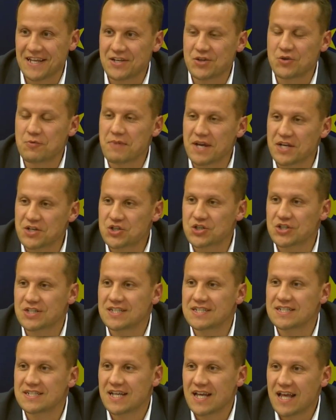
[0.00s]
that you
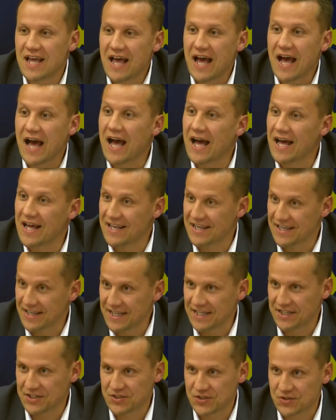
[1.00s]
mentioned are
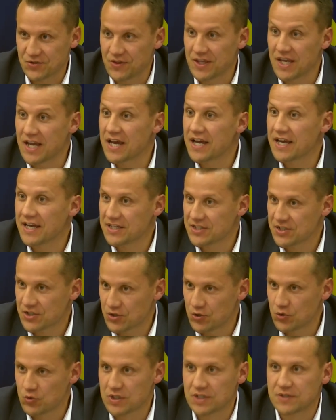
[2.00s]
links, so they are
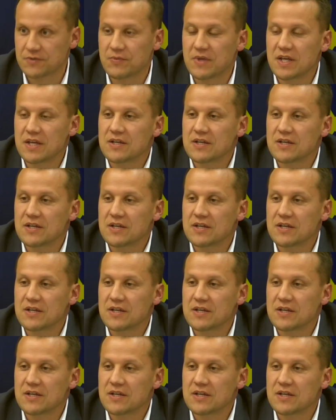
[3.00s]
excluded.